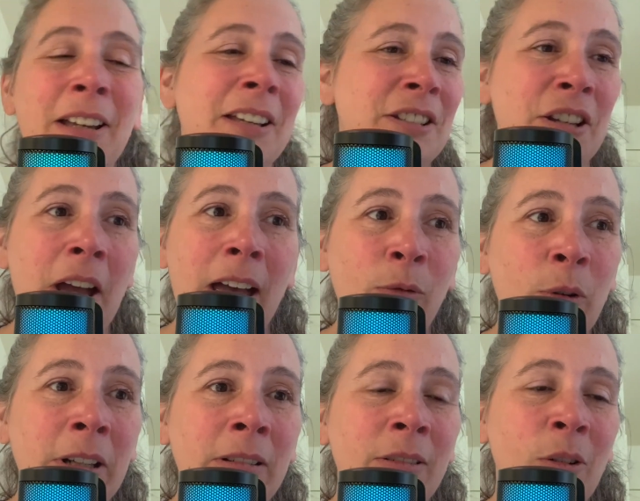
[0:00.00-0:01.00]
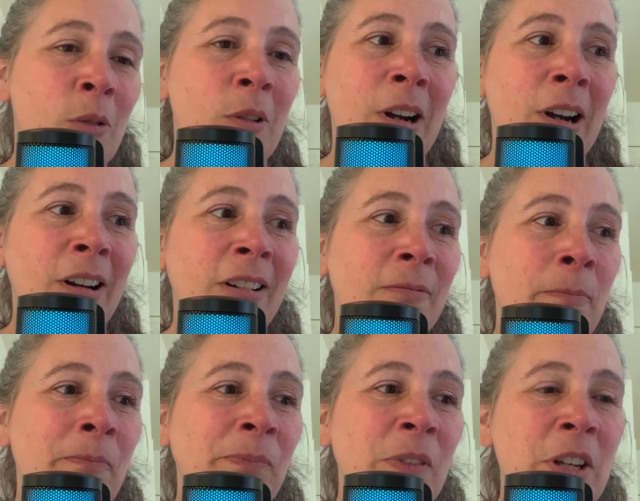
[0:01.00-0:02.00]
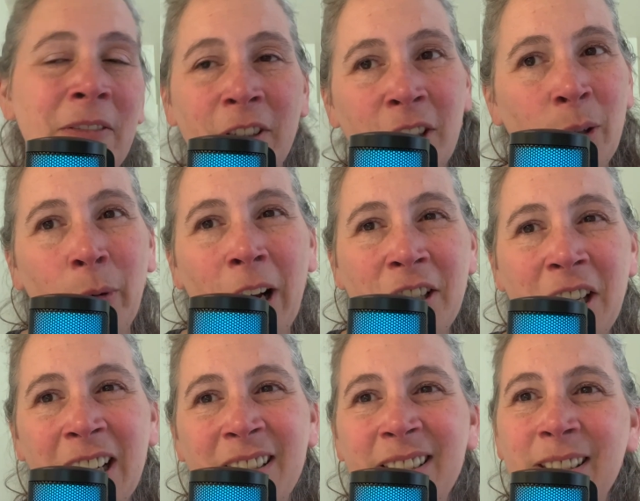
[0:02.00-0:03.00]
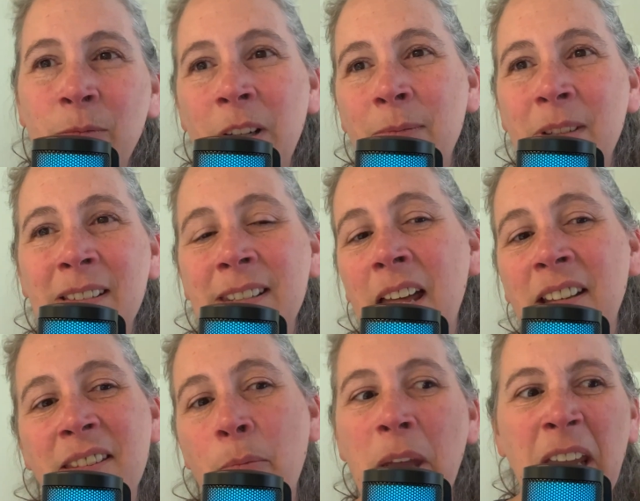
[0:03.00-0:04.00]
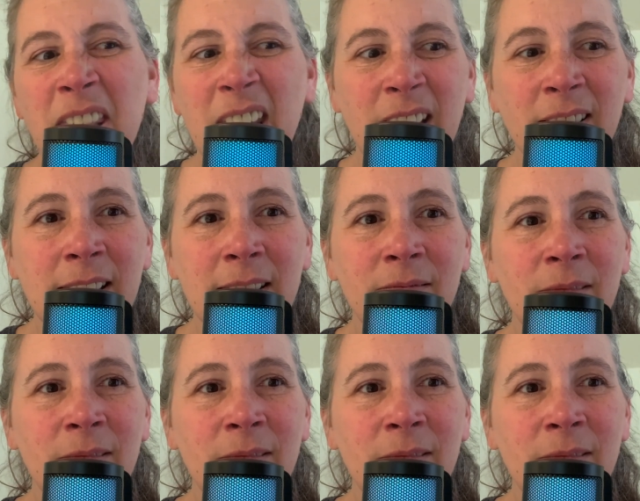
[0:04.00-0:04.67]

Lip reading: Do you have one, or do you have a little project? Sometimes it's not the big things.